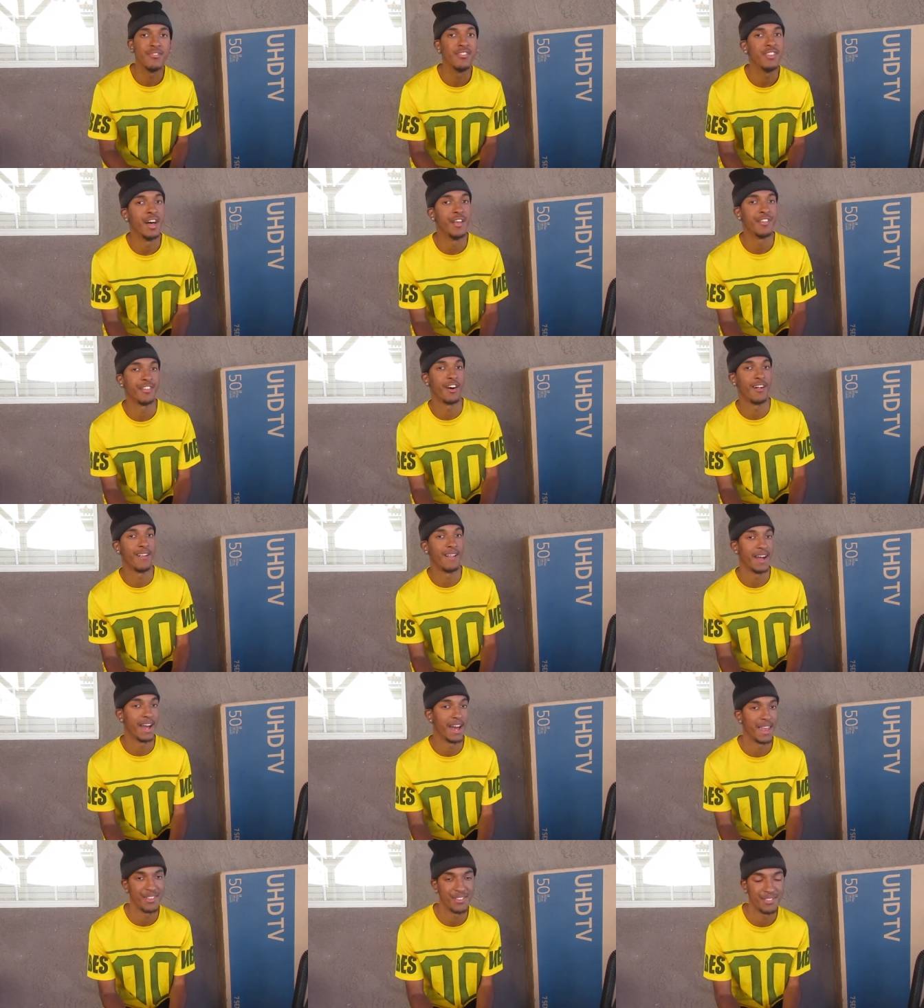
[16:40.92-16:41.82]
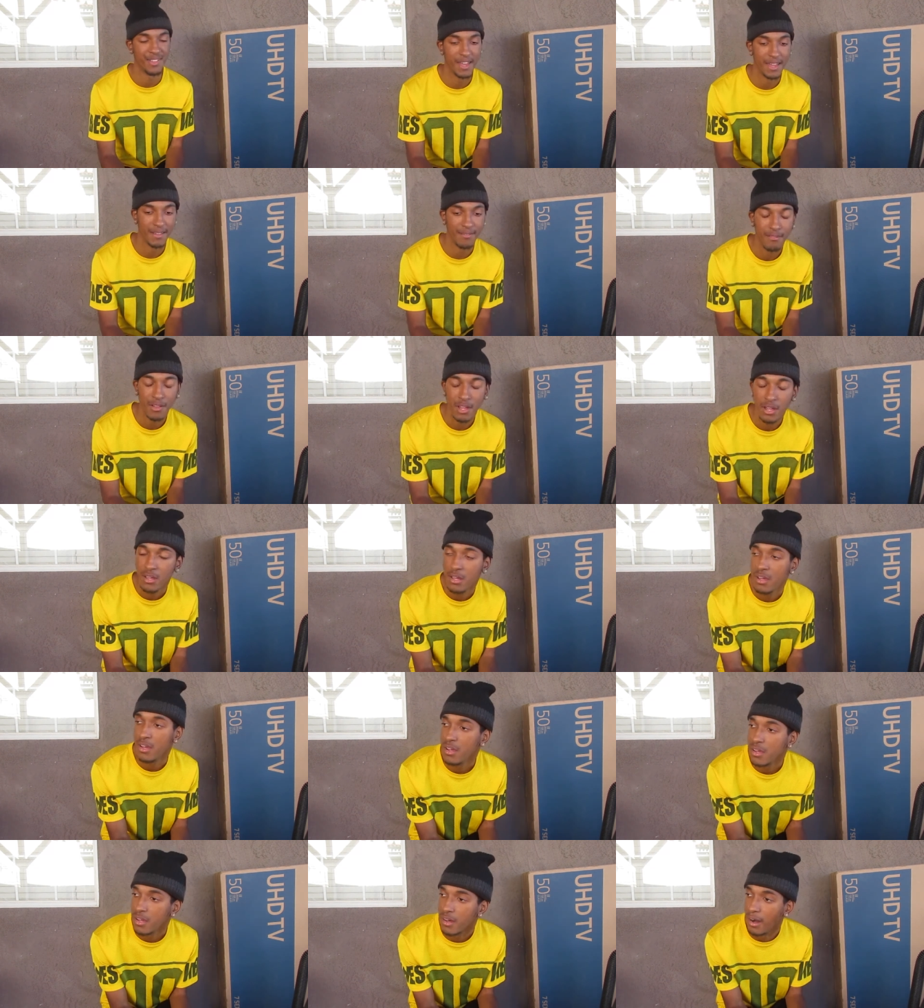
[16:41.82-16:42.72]
That's all I gotta say
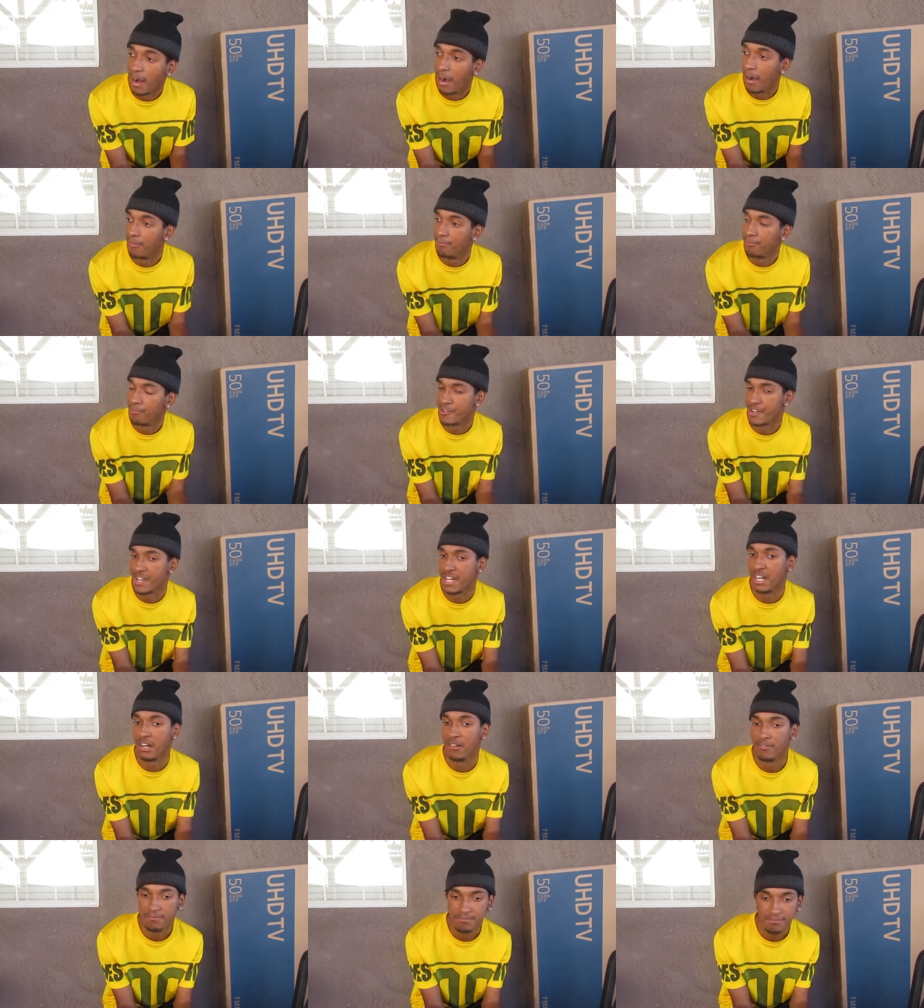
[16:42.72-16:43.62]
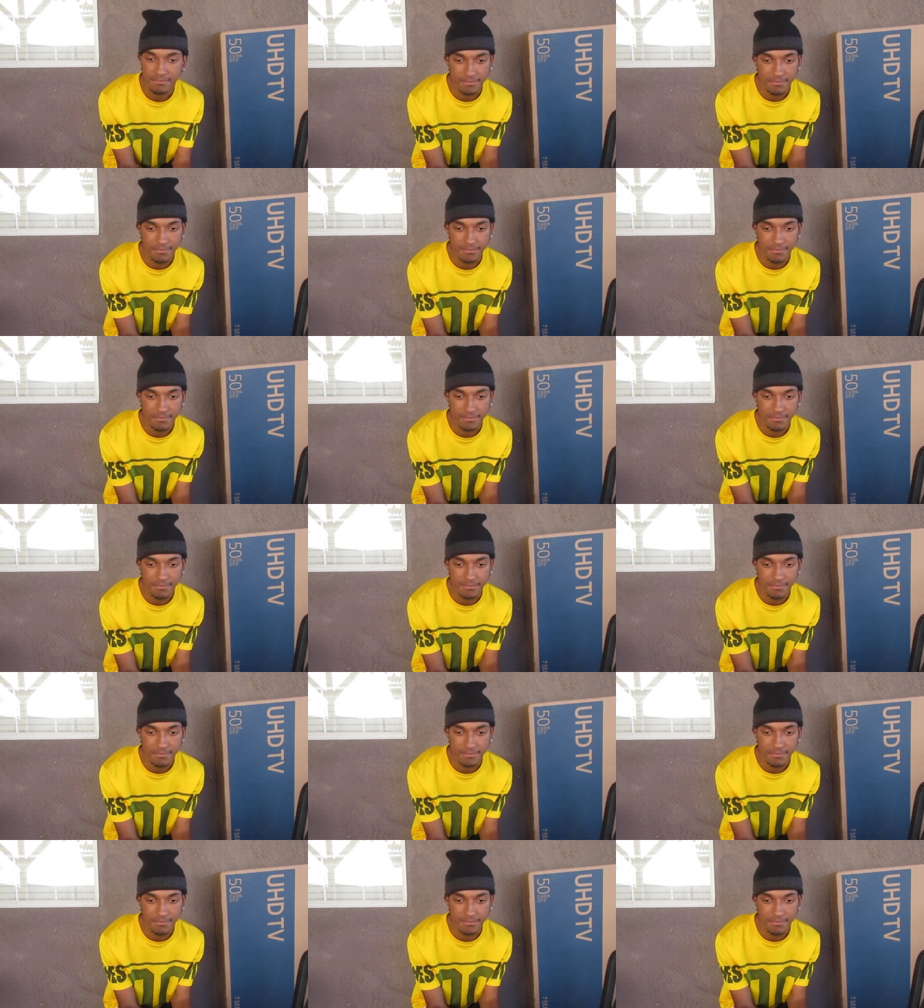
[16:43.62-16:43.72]
um, for now.